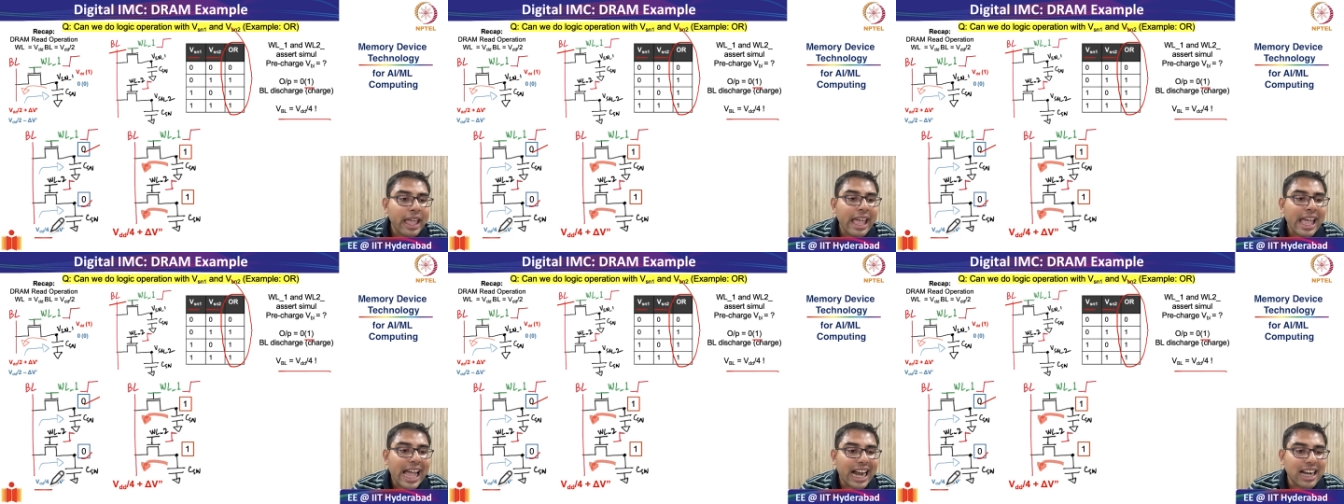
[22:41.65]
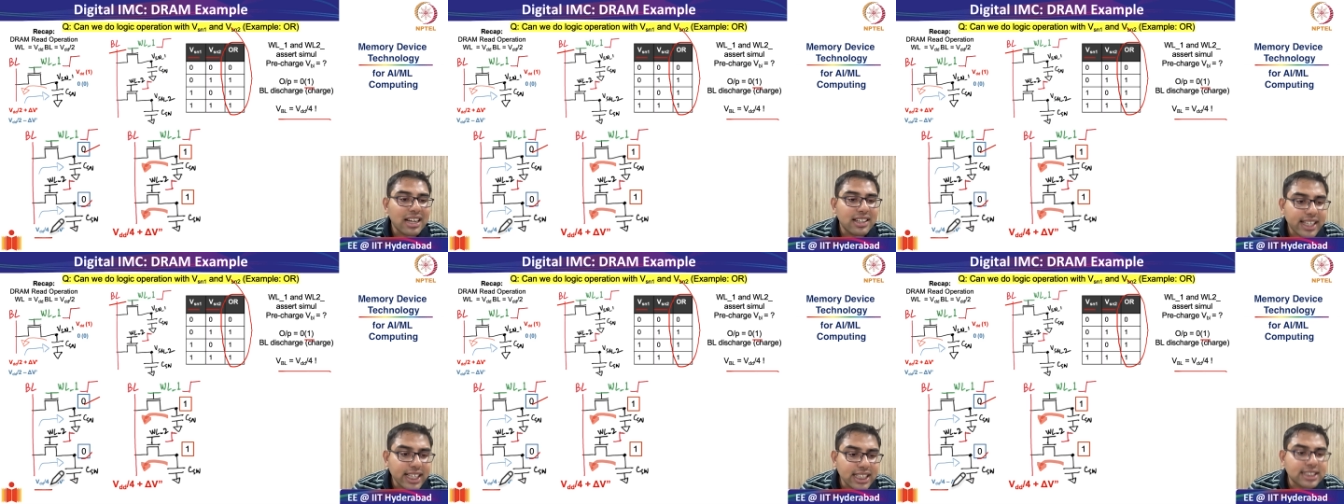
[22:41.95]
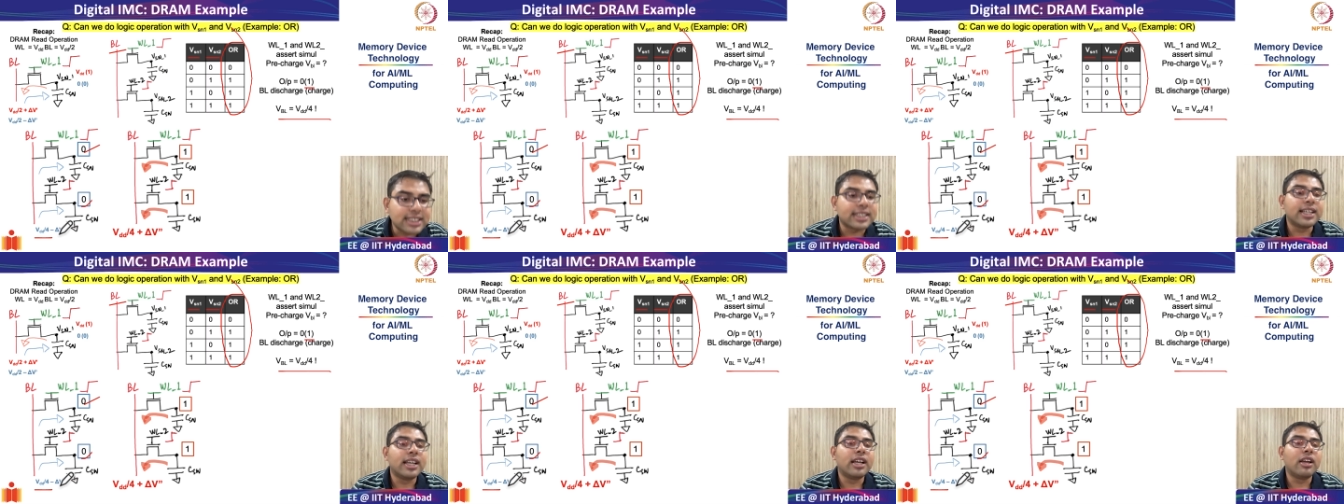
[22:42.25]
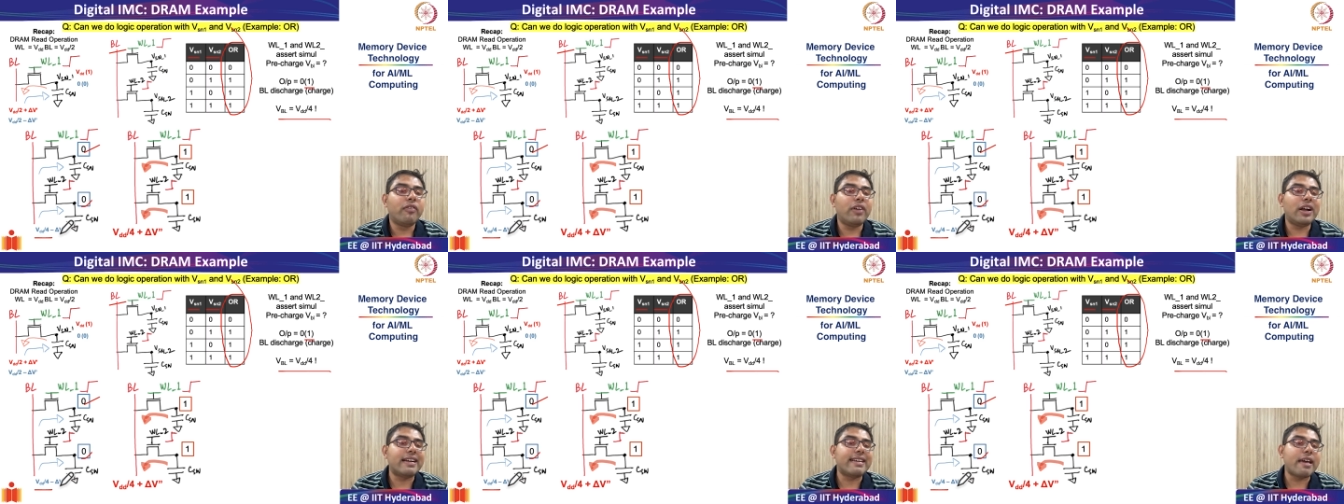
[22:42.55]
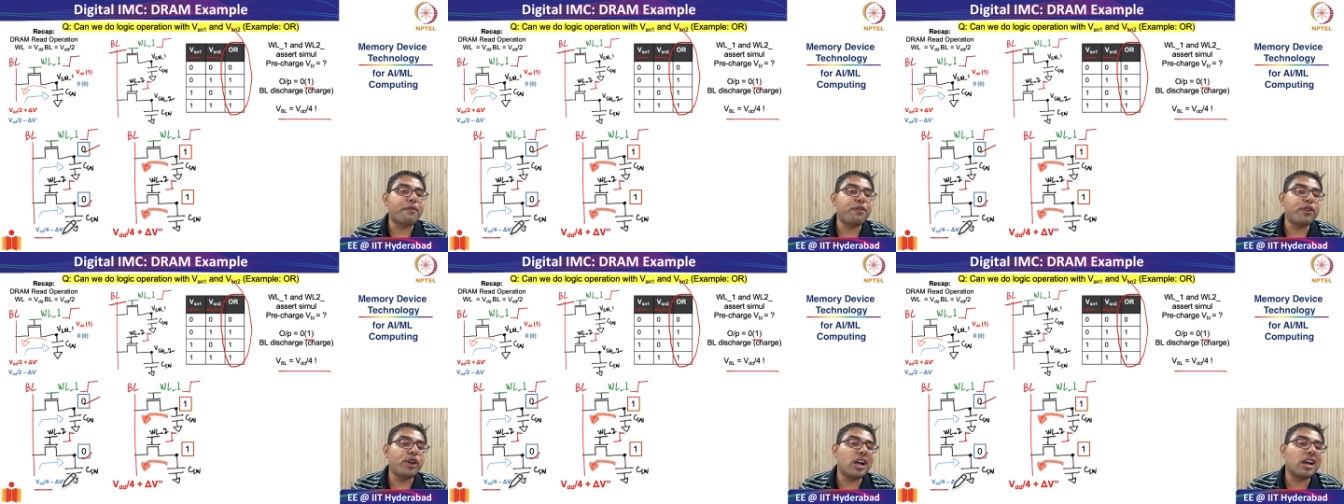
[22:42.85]
and this will
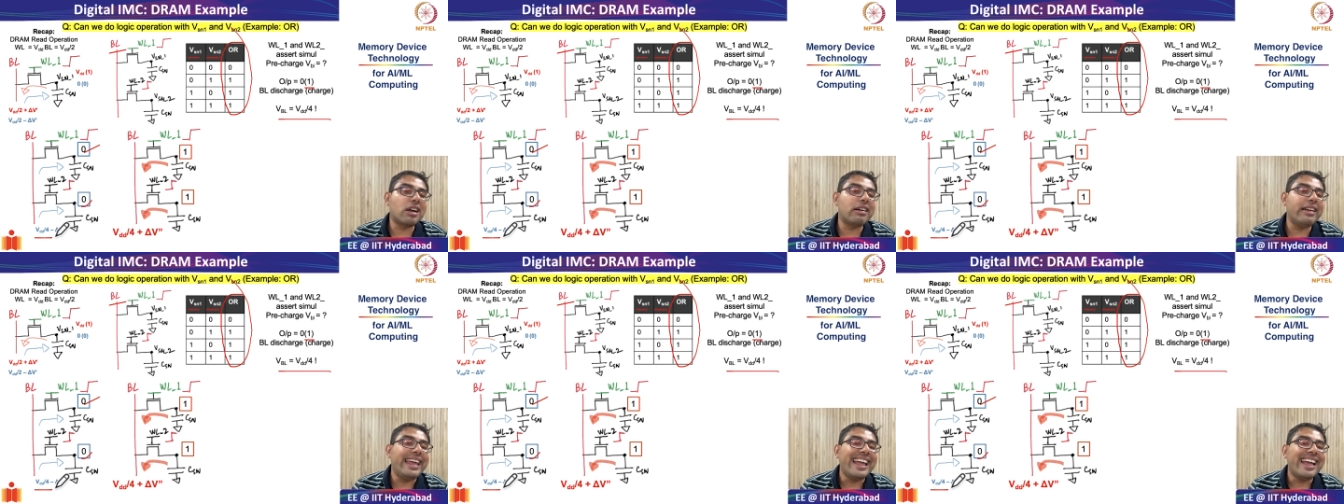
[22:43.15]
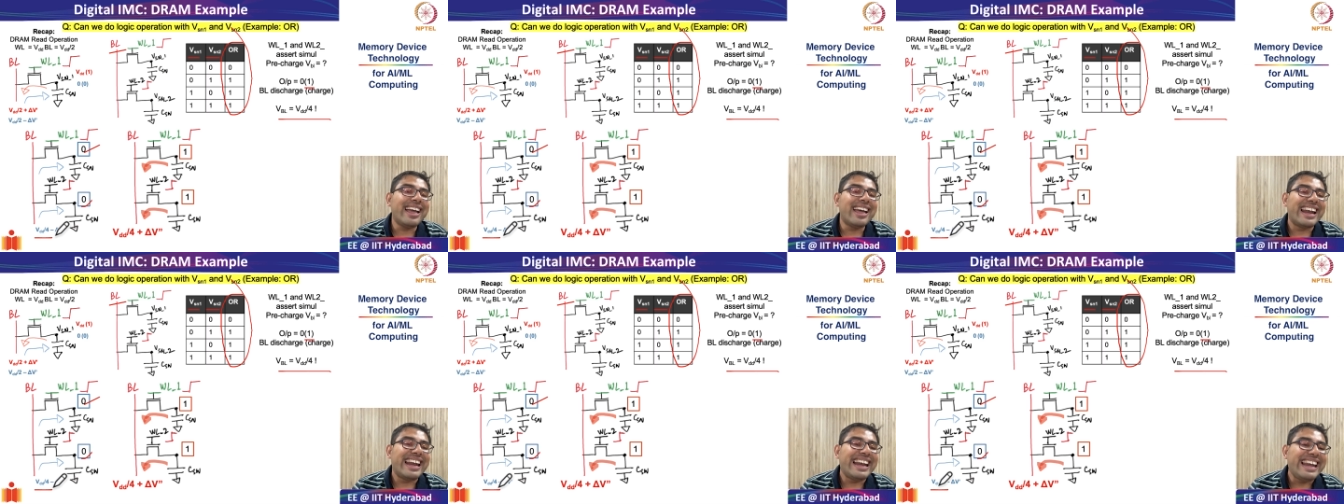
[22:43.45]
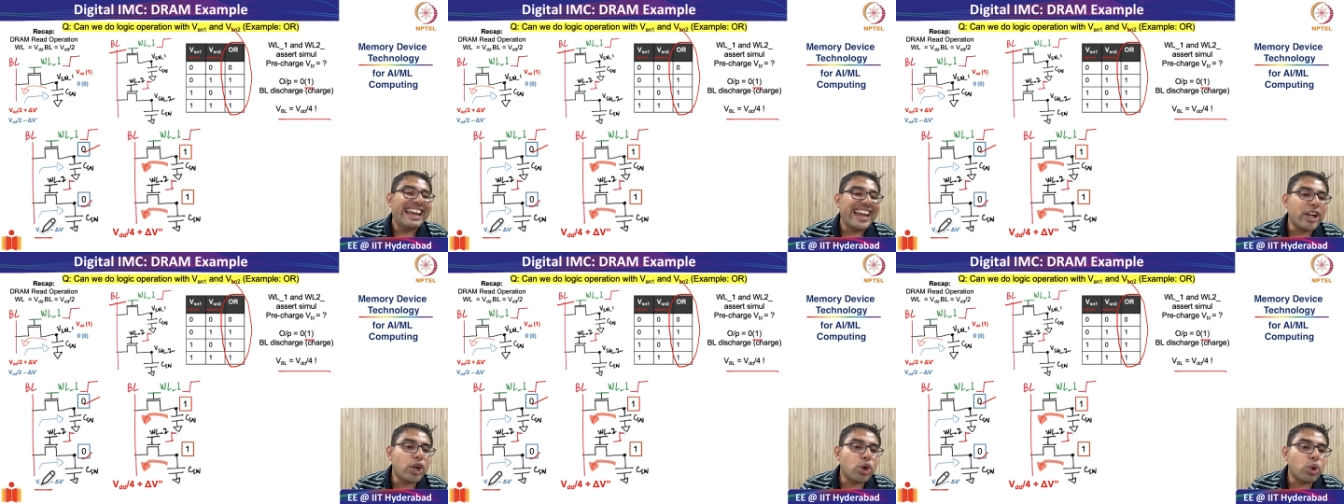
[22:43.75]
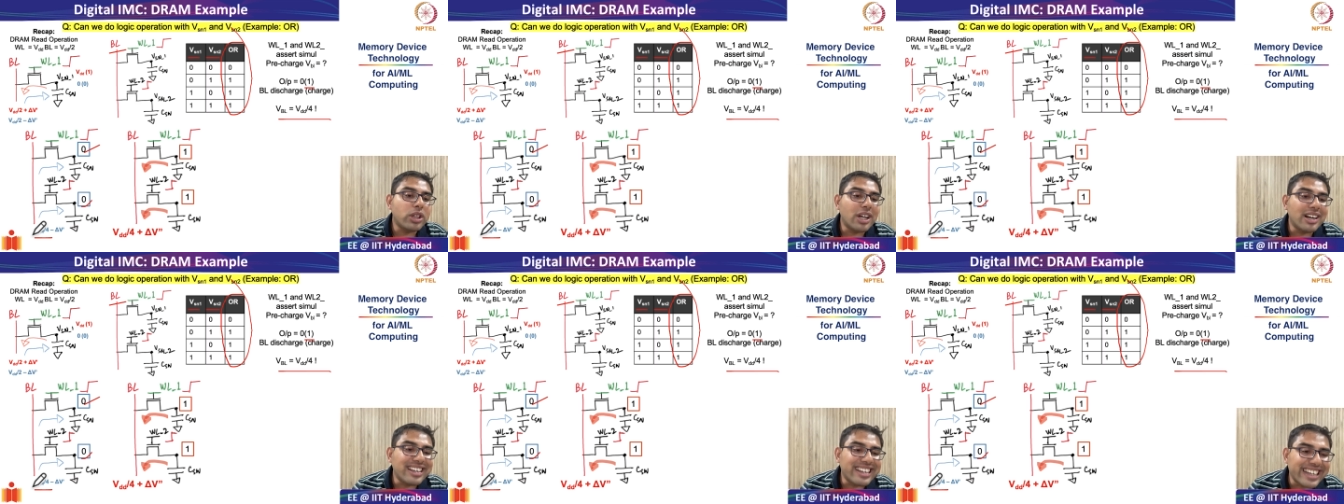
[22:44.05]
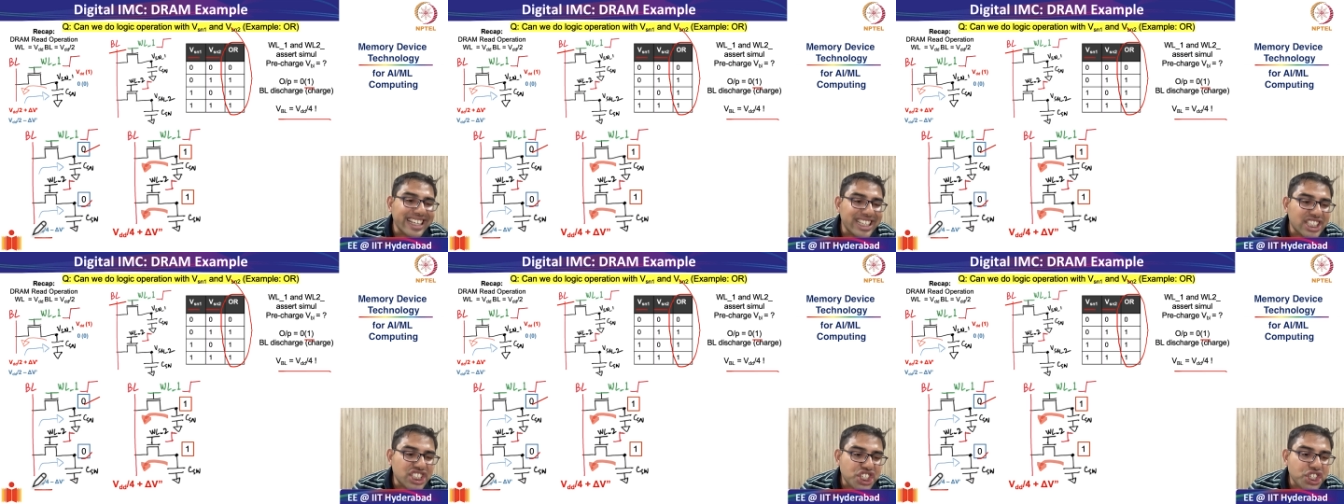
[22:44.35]
definitely lead to the
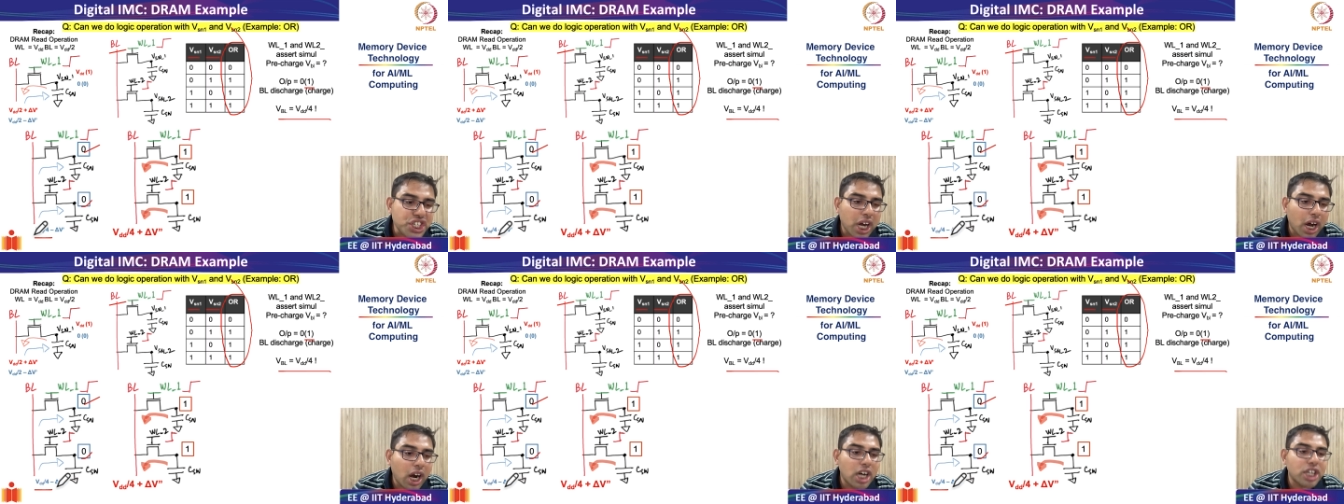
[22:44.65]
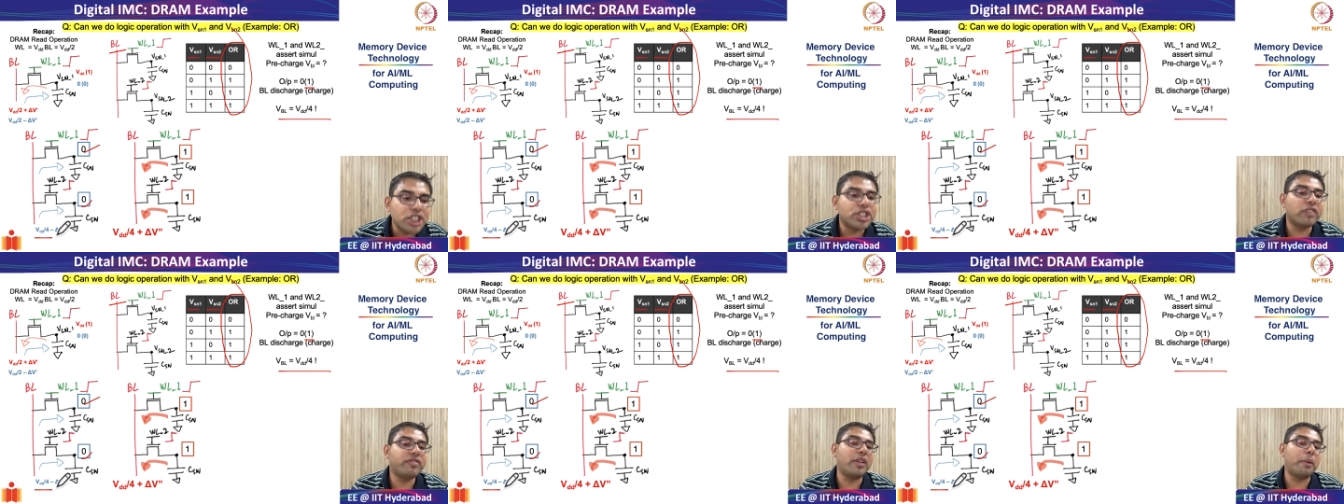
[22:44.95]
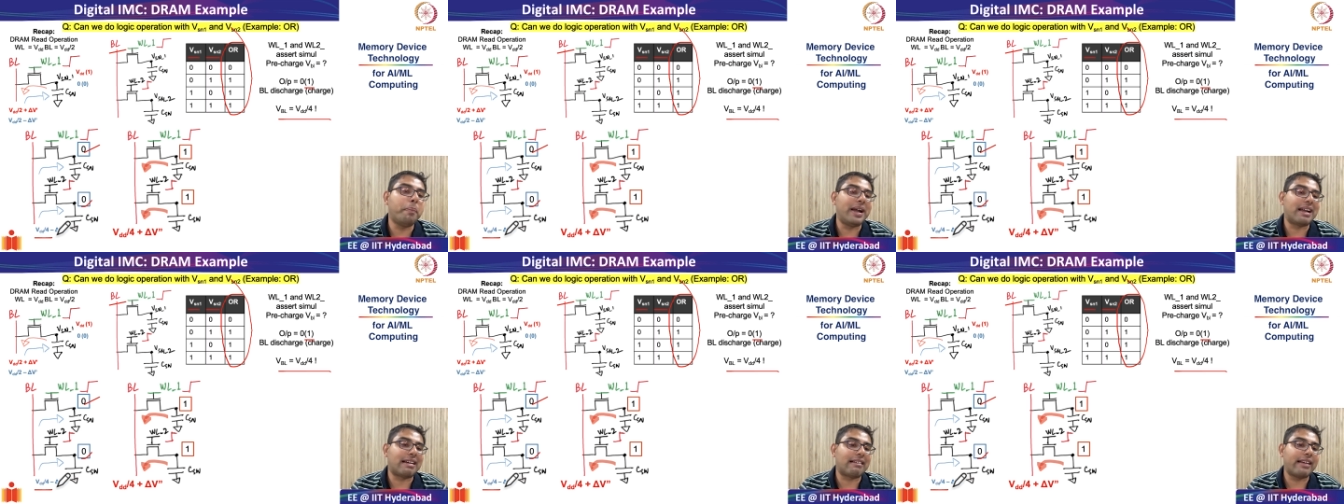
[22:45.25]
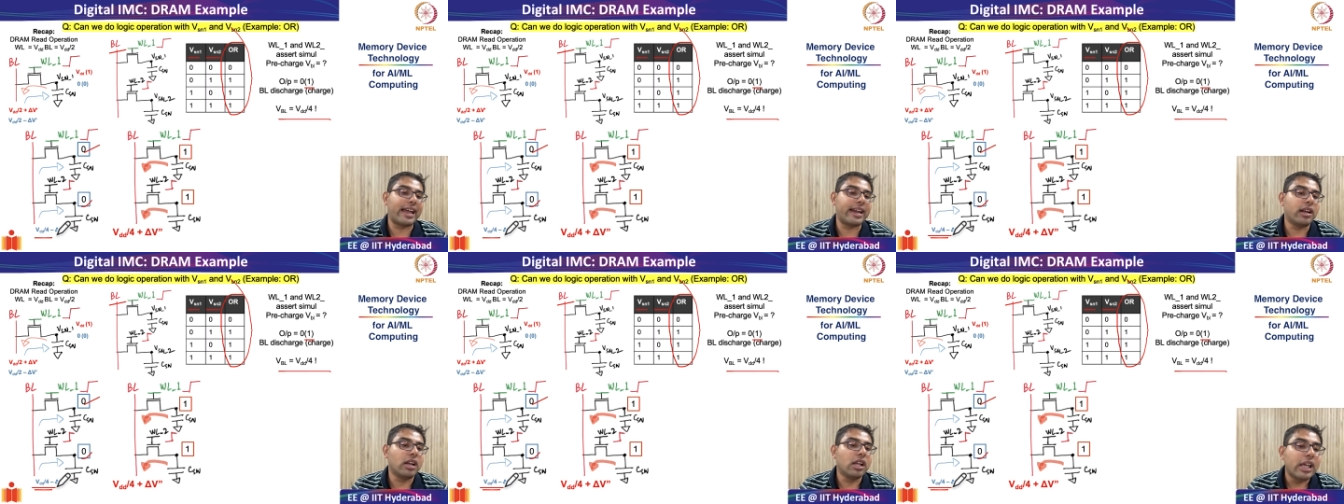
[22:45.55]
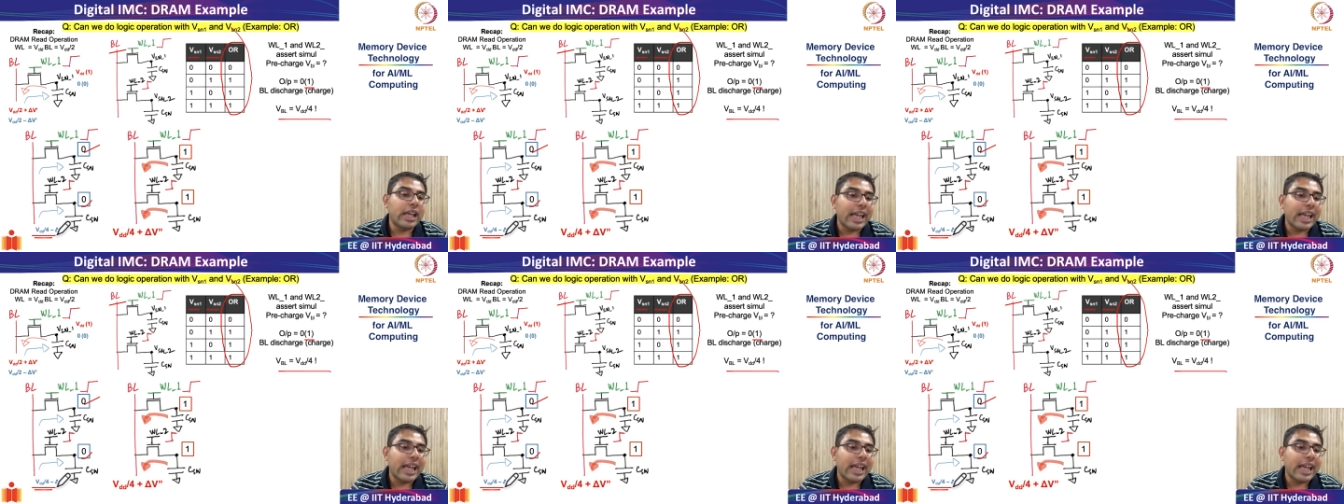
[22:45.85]
discharge of the bit line.